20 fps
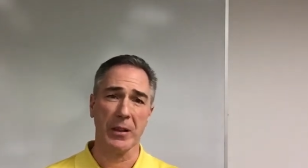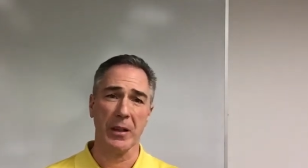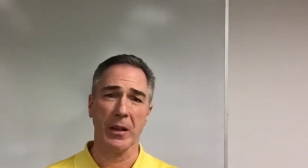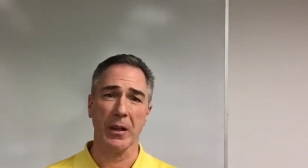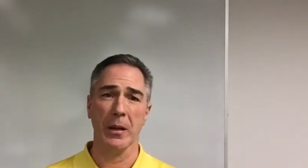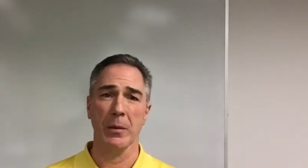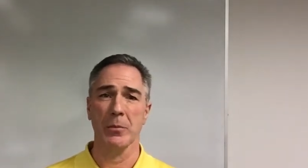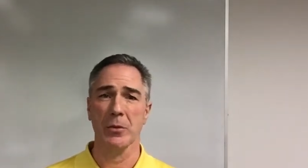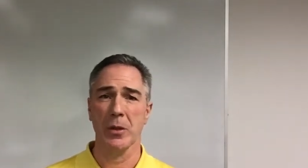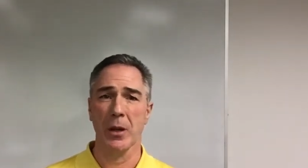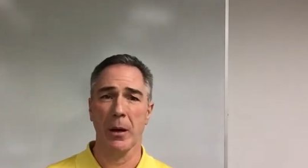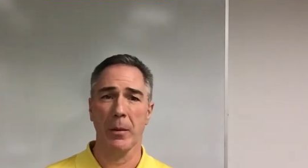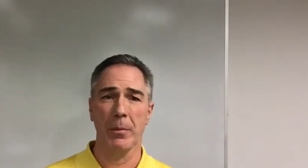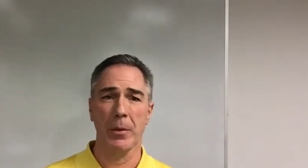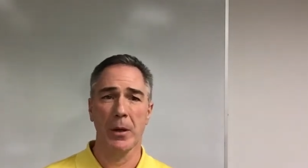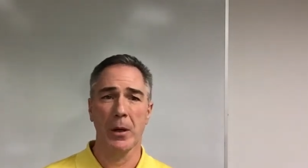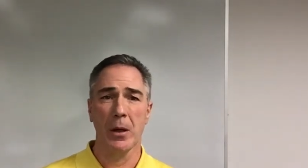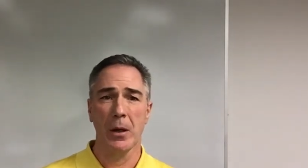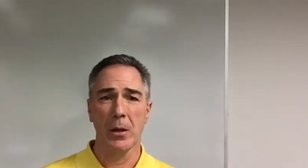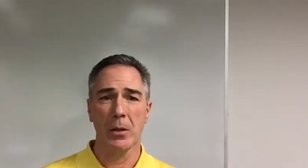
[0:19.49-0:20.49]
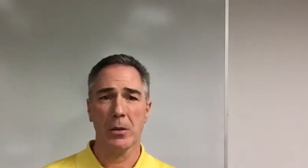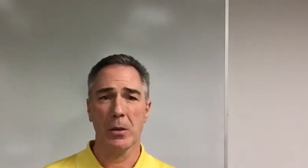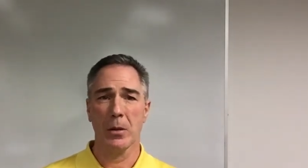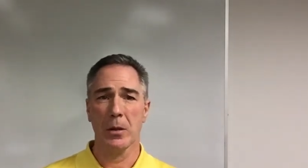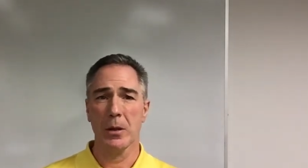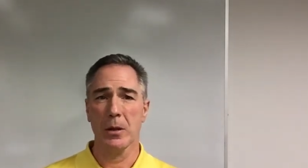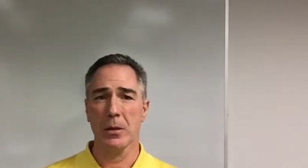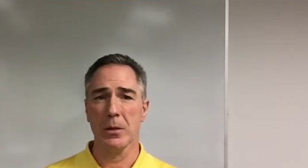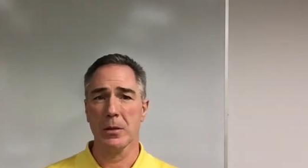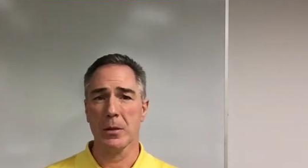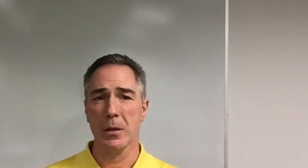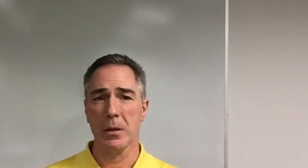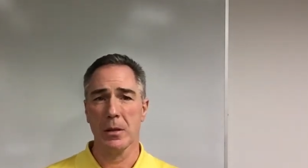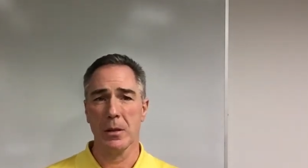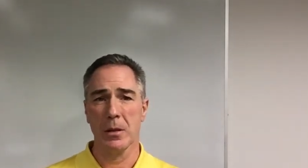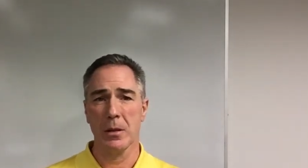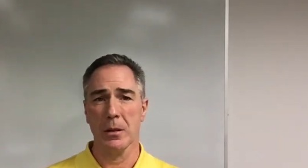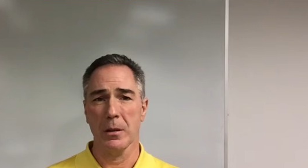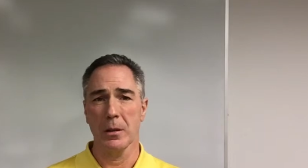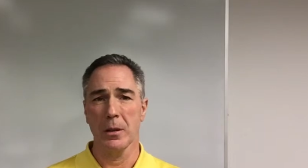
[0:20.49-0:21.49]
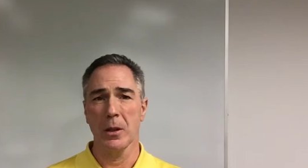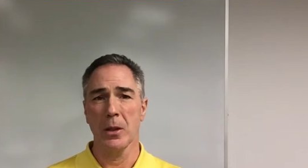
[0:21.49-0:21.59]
that comes up. So here's the deal.